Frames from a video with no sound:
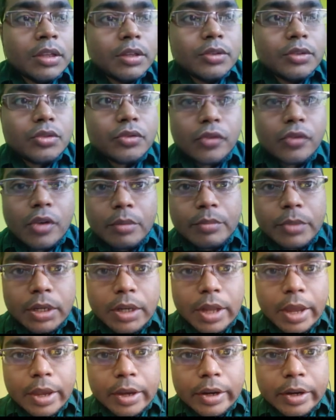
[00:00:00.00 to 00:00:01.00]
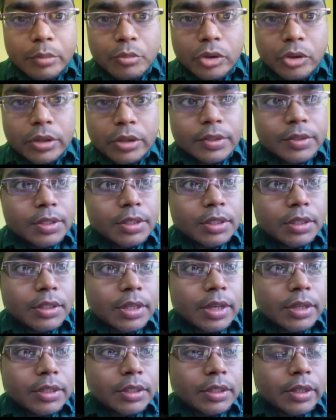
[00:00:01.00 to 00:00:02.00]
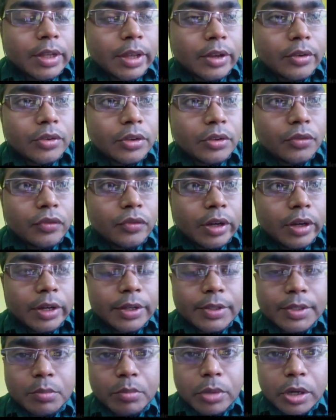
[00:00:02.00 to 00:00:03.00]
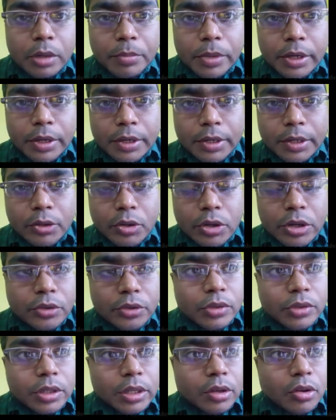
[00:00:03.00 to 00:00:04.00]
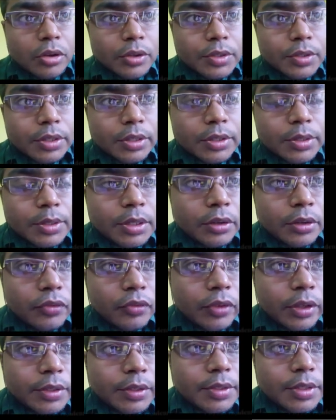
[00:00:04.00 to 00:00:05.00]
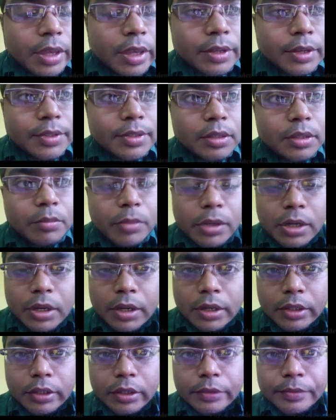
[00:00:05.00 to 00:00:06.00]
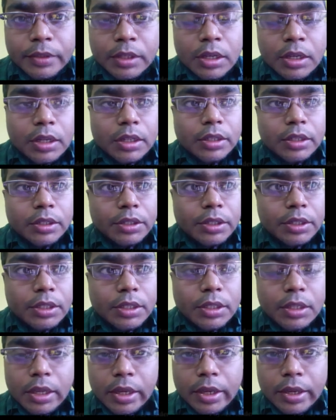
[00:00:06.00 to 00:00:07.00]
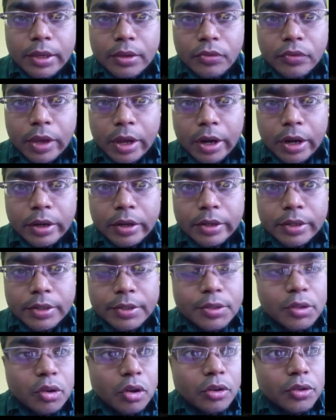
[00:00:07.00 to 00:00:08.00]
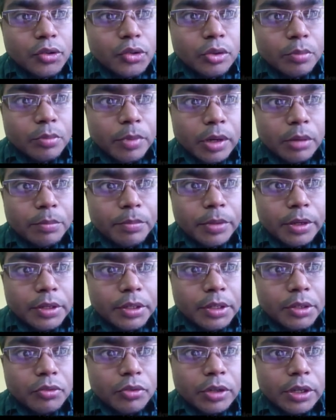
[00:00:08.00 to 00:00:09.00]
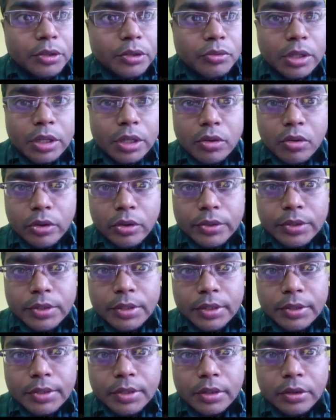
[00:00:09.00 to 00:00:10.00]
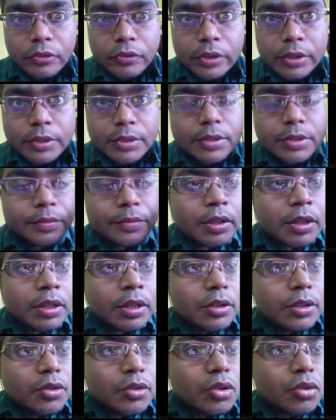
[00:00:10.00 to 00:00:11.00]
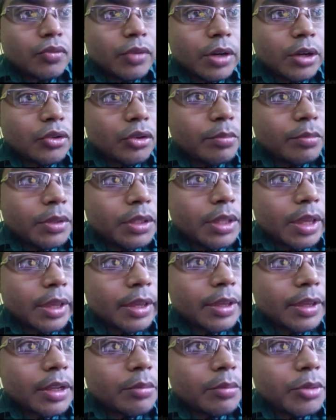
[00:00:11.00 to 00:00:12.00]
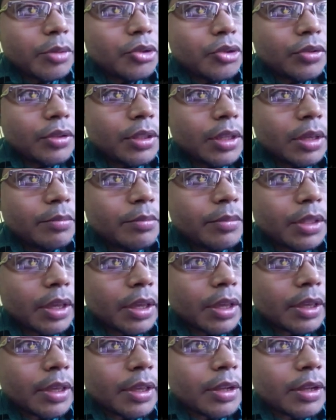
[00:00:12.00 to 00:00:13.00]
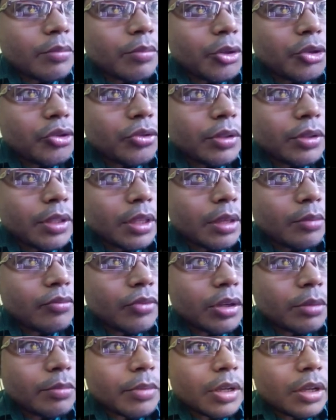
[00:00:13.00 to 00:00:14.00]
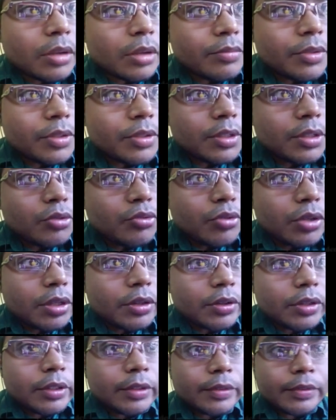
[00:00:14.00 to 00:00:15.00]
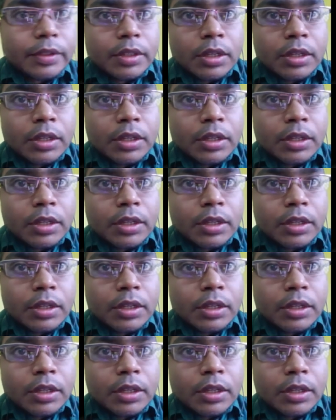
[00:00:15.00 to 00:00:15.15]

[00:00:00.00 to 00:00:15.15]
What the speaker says: So from the diagram you can see that electric field is perpendicular to the Gaussian surface, and similarly dA vector is also perpendicular to the Gaussian surface. So what will be the angle between them? The angle between them will become 0 degree.